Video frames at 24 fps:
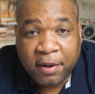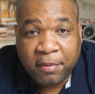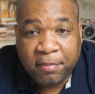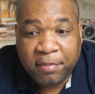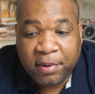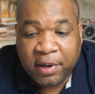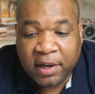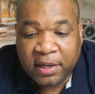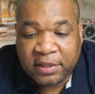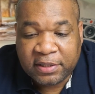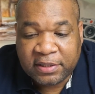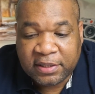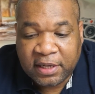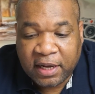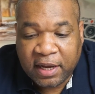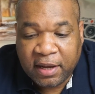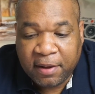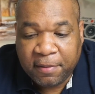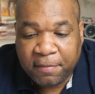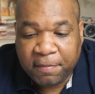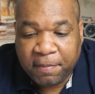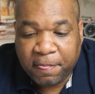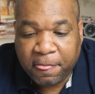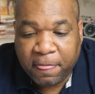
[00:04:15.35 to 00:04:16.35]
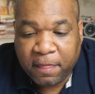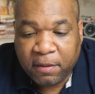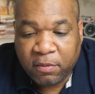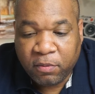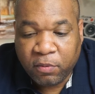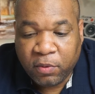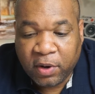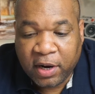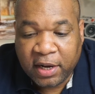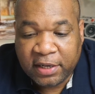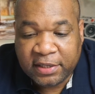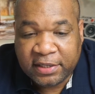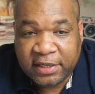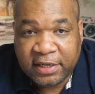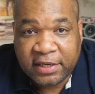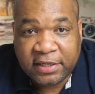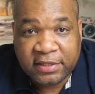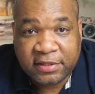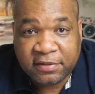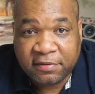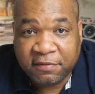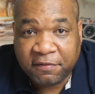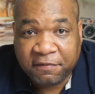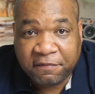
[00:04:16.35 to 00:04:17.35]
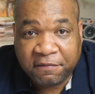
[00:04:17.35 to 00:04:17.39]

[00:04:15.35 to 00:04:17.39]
But what I did is